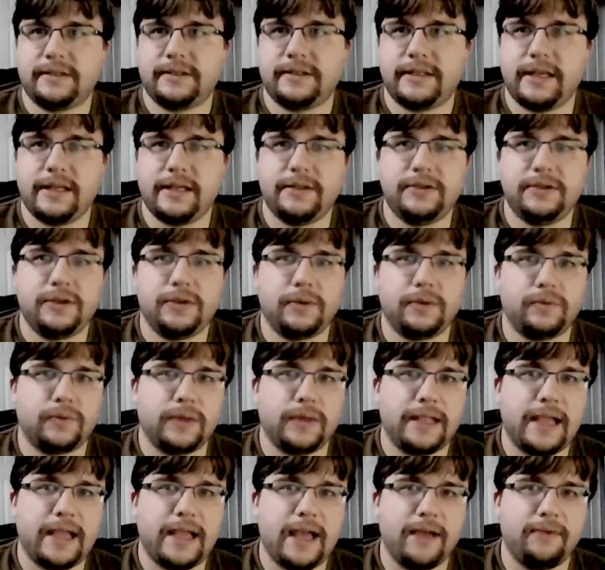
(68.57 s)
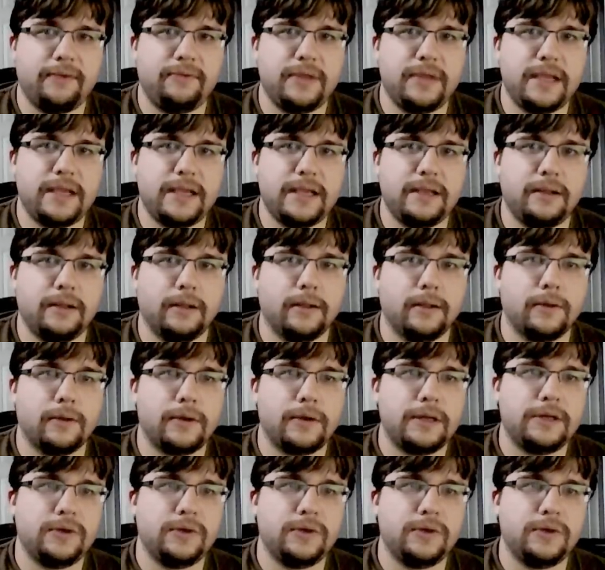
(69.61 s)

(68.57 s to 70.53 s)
kids don't really have the learning